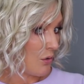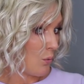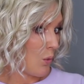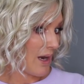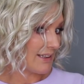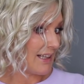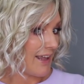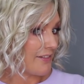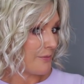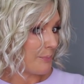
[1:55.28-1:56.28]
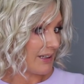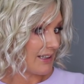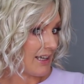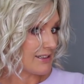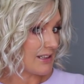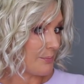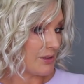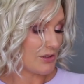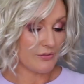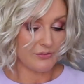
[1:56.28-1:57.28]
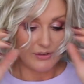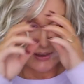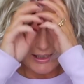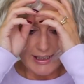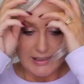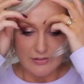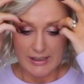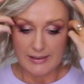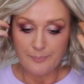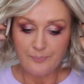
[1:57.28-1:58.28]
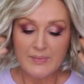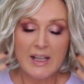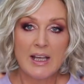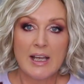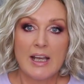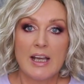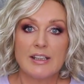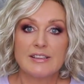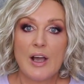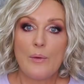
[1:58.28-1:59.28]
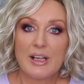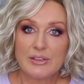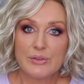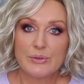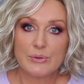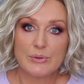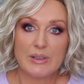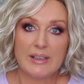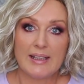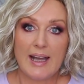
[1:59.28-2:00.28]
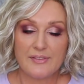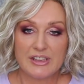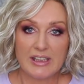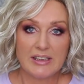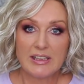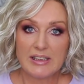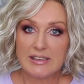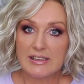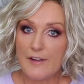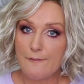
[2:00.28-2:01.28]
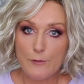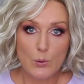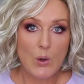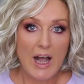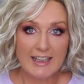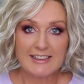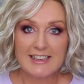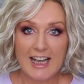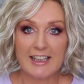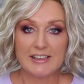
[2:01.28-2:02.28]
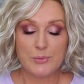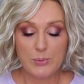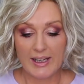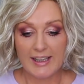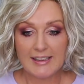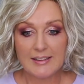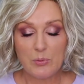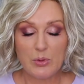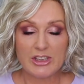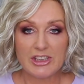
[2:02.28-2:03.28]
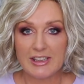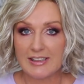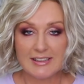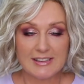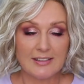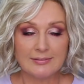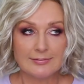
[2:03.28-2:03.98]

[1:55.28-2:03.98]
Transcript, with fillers: one length, but it has a bit of layering. So as you uh, have seen, it's a full hand tied wig, which is,